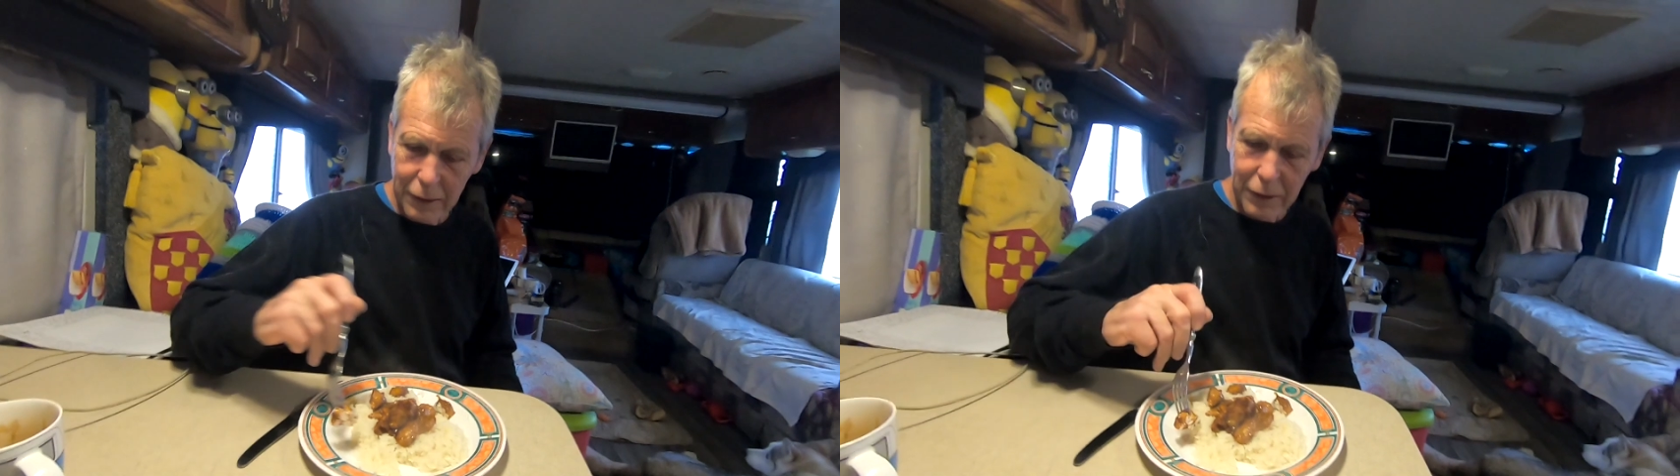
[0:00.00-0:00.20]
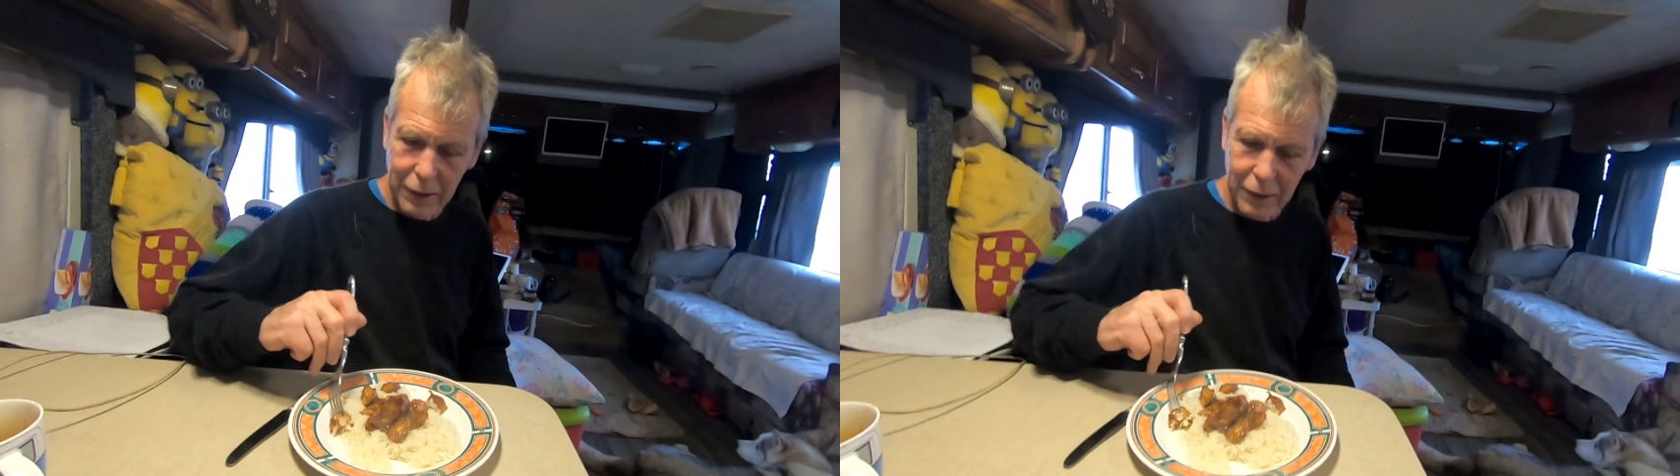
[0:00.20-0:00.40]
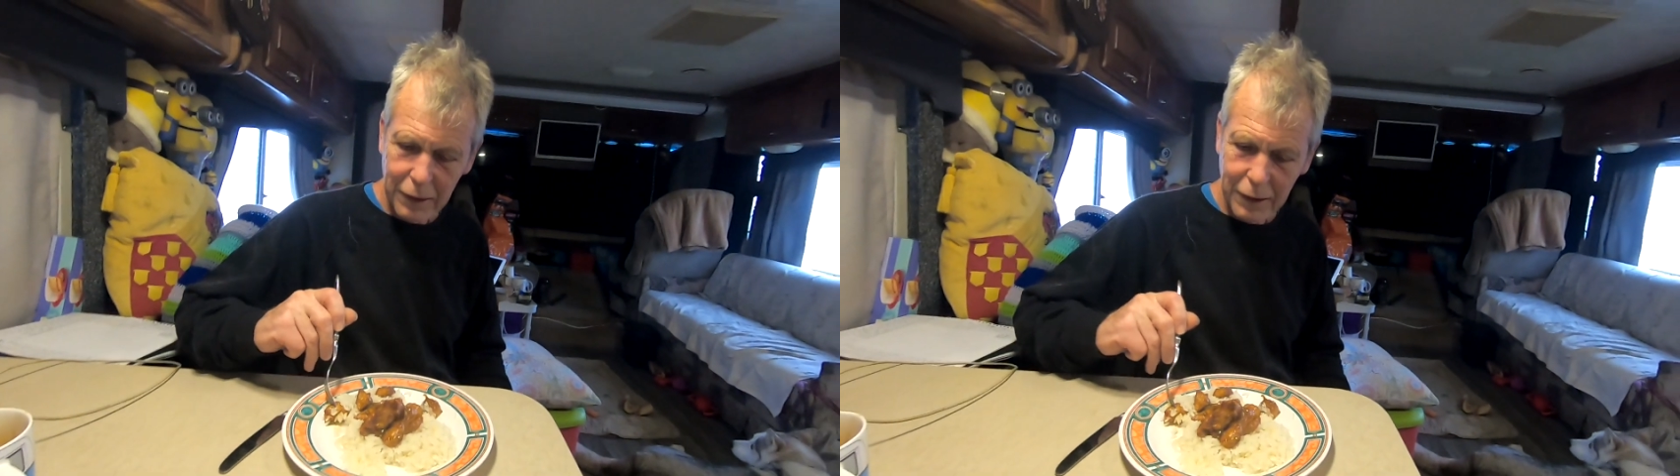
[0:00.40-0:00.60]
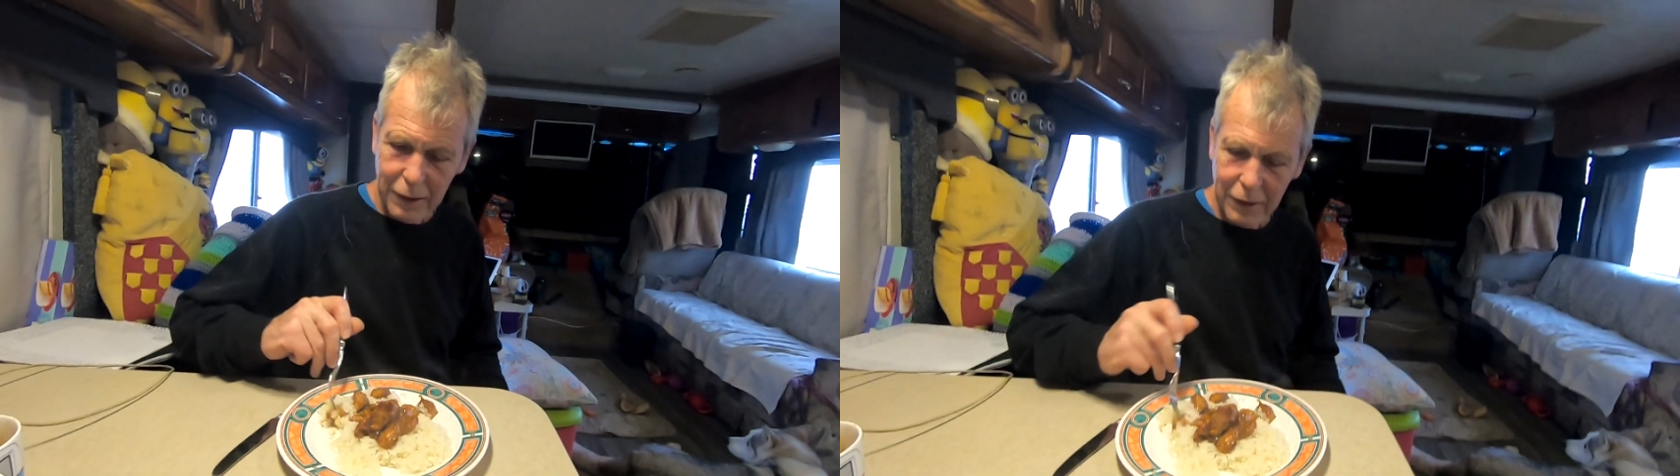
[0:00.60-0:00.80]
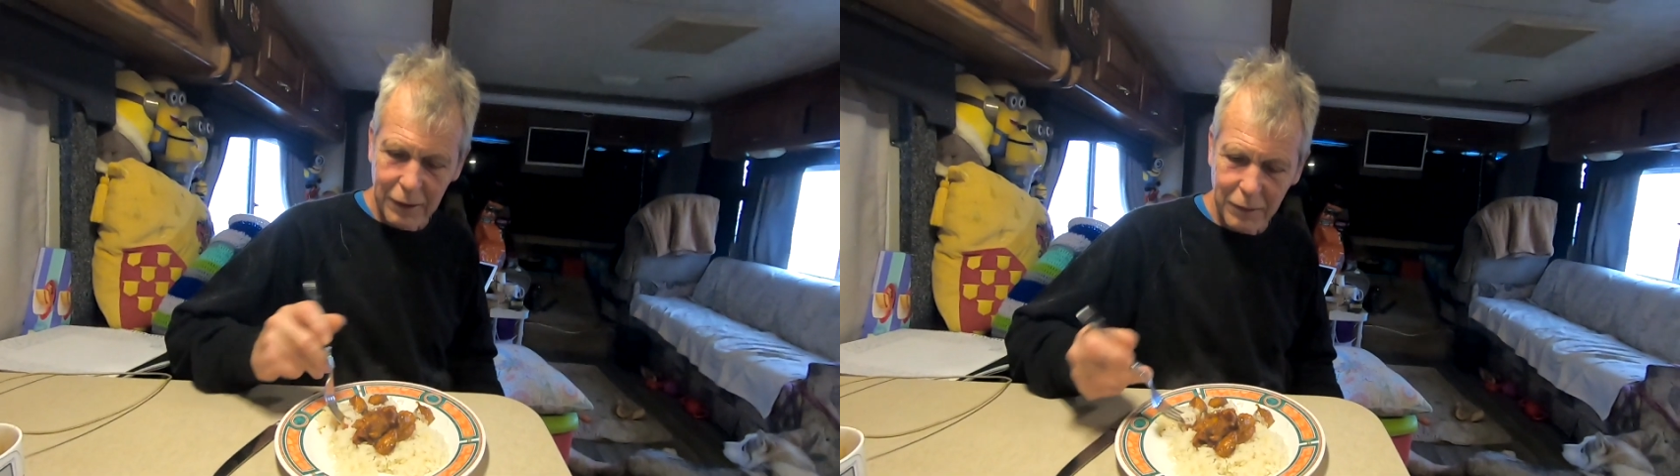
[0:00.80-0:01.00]
going to try
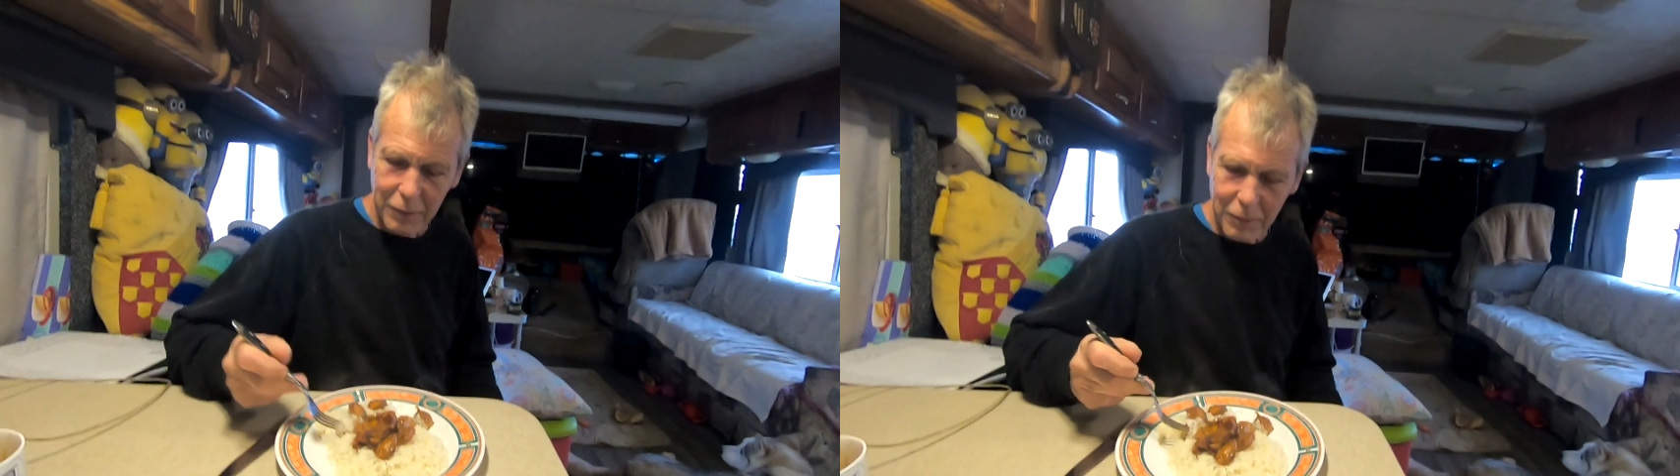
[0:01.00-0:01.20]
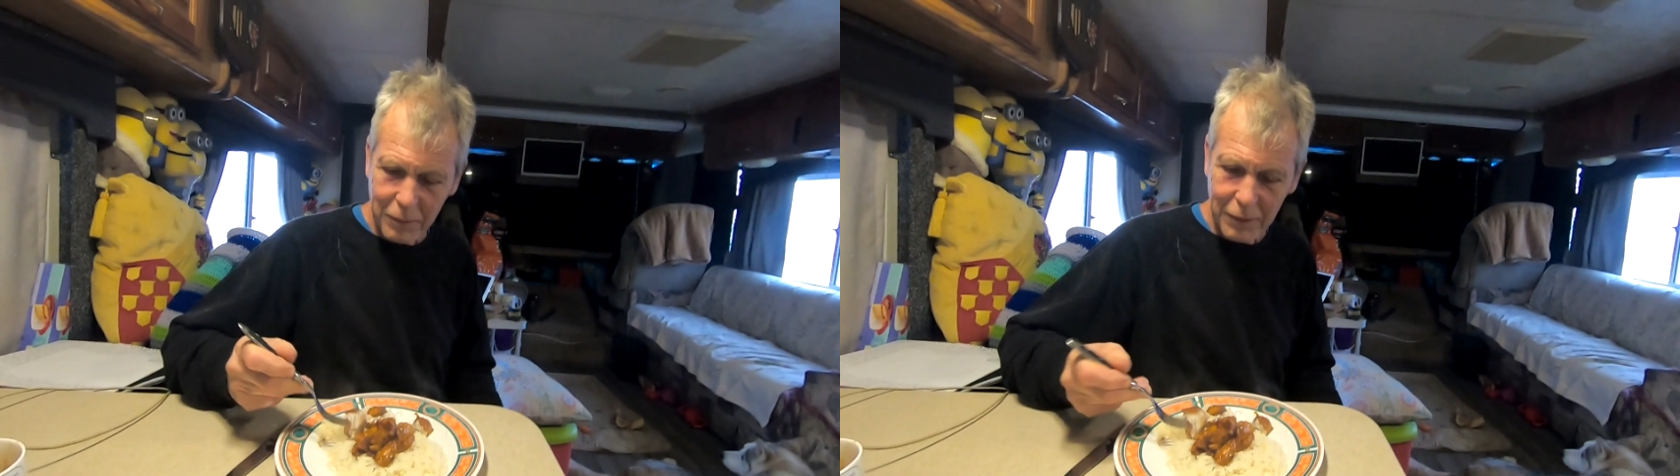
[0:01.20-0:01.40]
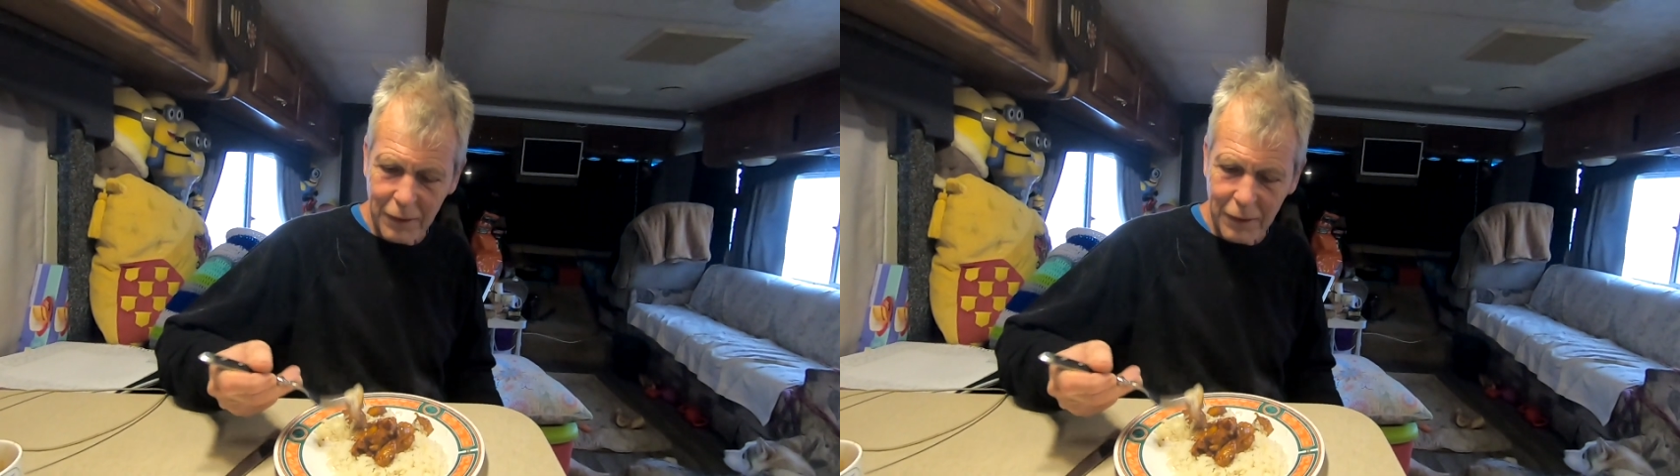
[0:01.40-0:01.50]
it for us,